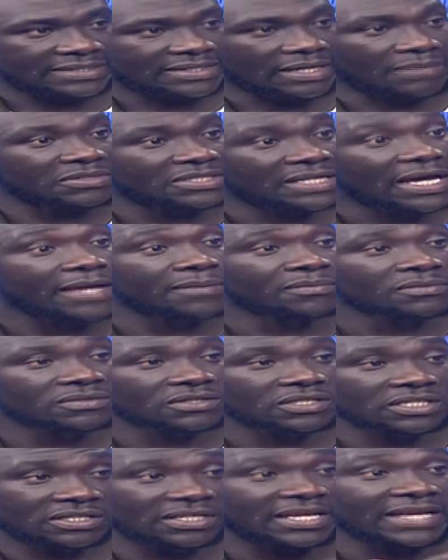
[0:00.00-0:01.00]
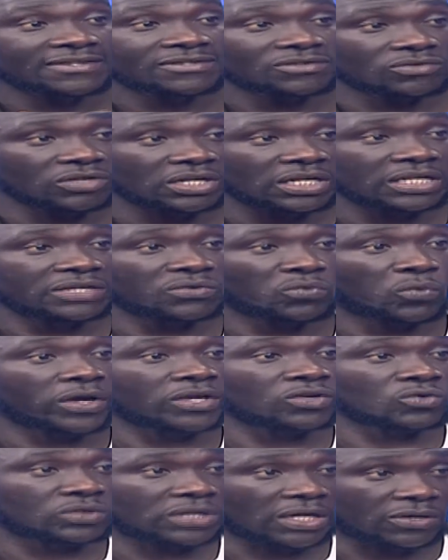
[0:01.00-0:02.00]
sometimes it gets really weigh
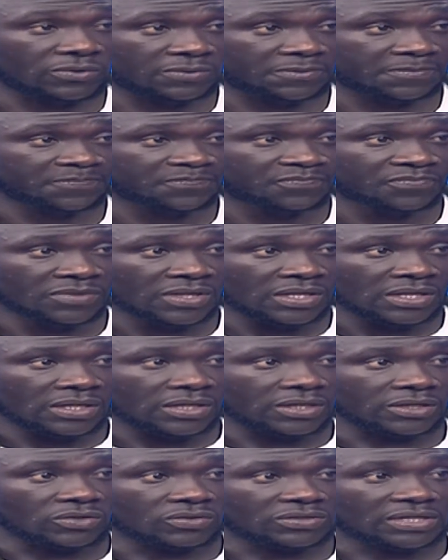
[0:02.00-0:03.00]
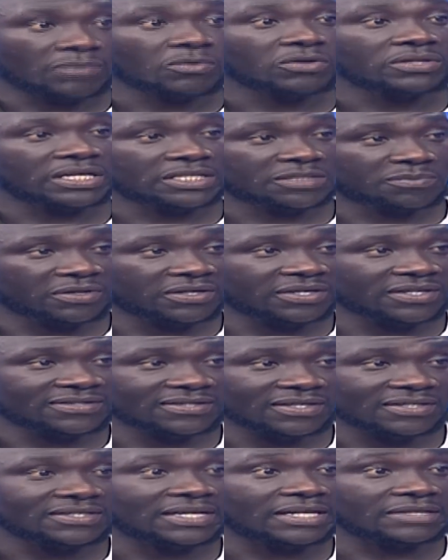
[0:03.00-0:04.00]
you down. Okay. Some of the
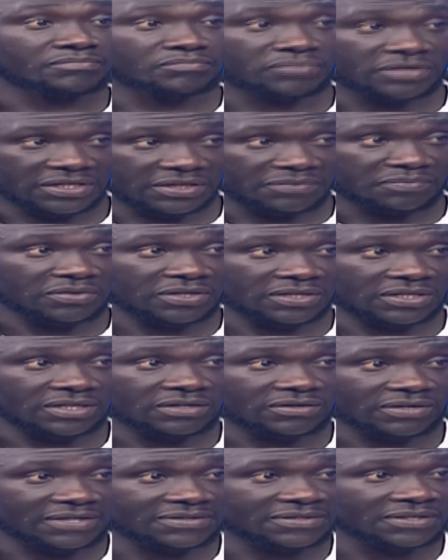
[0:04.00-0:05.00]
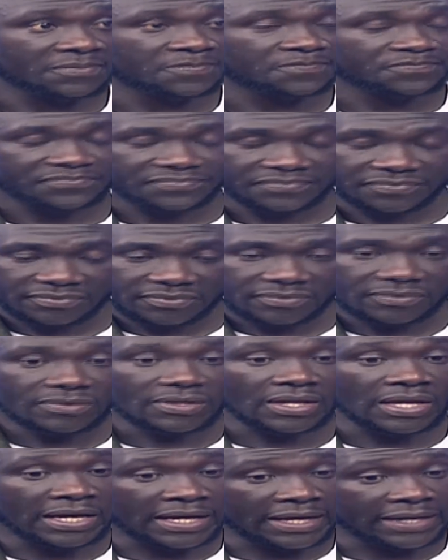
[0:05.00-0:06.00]
experiences are pretty crazy. Yes.
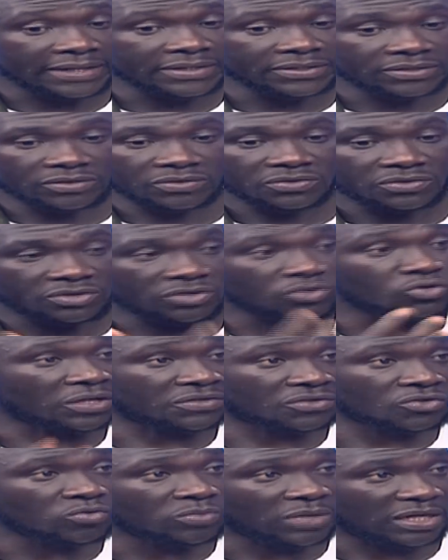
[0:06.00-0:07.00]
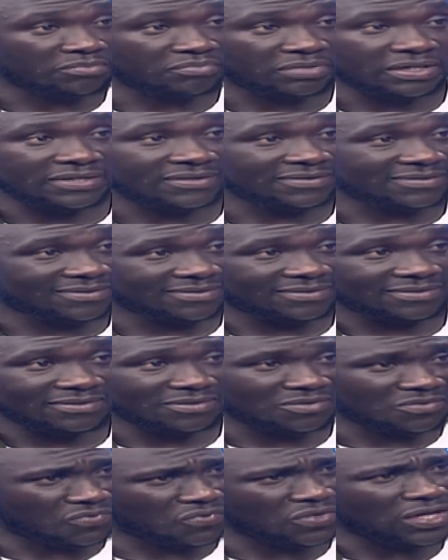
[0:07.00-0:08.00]
You as human beings,
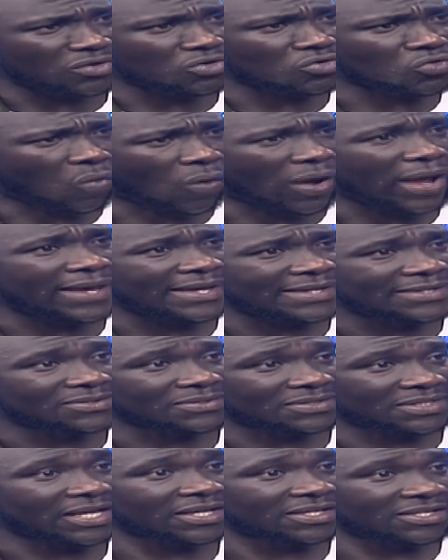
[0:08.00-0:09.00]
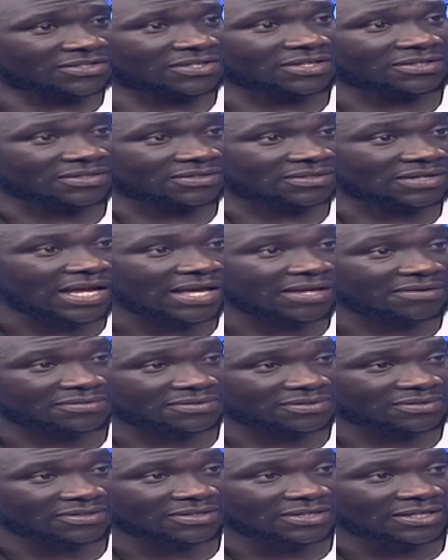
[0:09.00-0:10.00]
we are not wired to take each other's
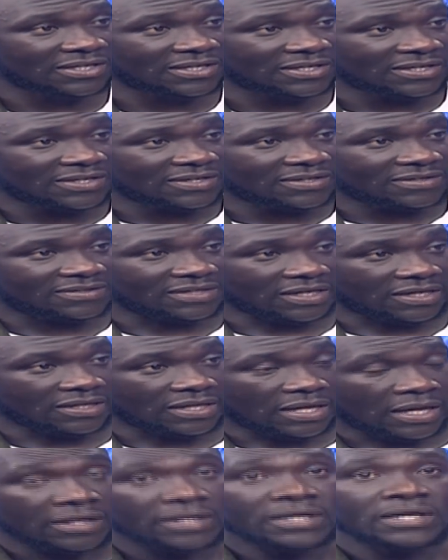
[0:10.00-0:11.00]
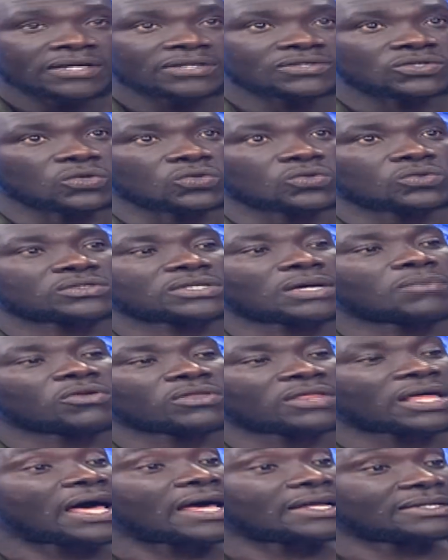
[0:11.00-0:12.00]
lives. Yeah. Say that. So some of
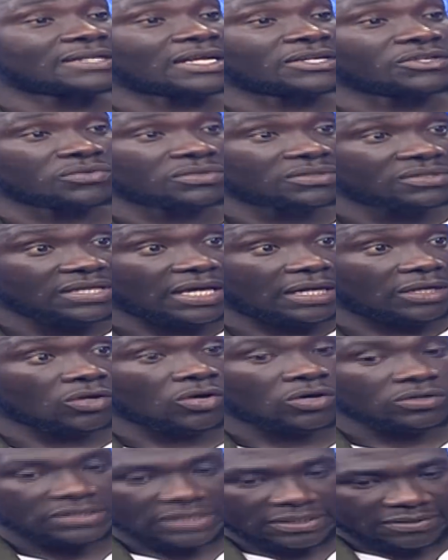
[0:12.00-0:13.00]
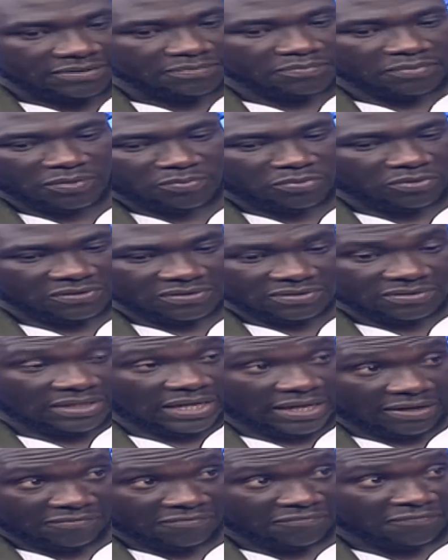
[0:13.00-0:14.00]
that, and you see a lot, and people's
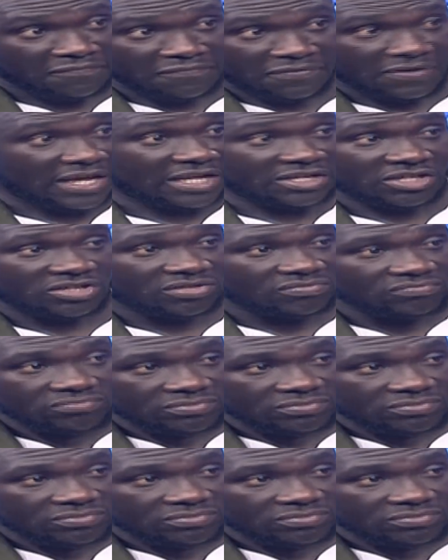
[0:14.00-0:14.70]
like flesh.